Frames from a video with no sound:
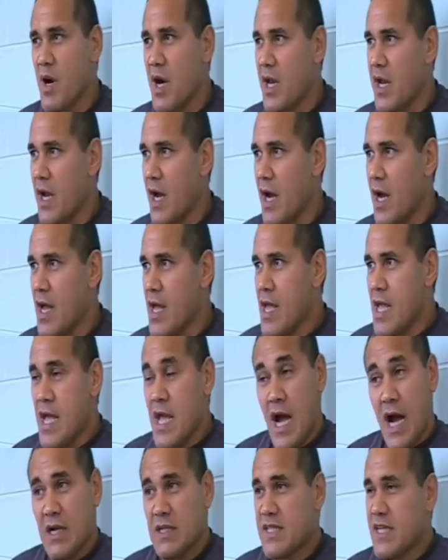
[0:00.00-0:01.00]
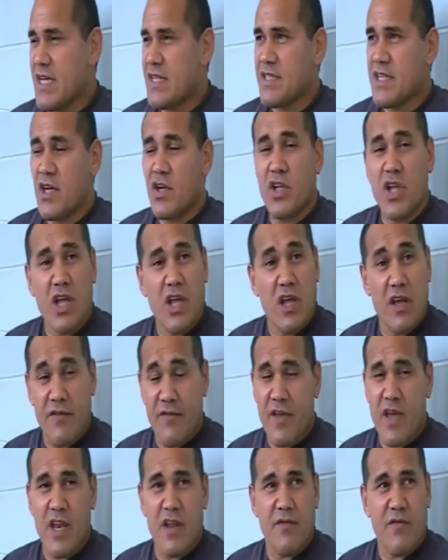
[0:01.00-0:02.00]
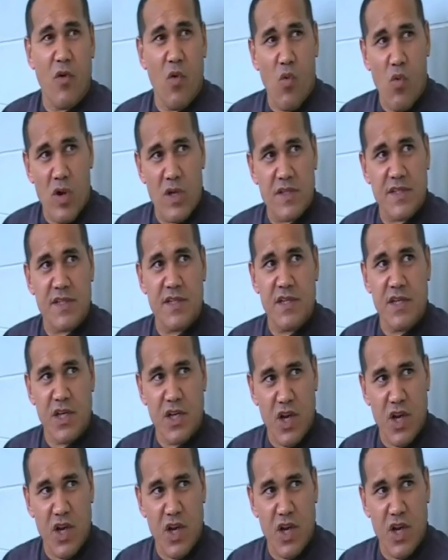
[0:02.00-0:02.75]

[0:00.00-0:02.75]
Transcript: But I'm telling you, if it wasn't,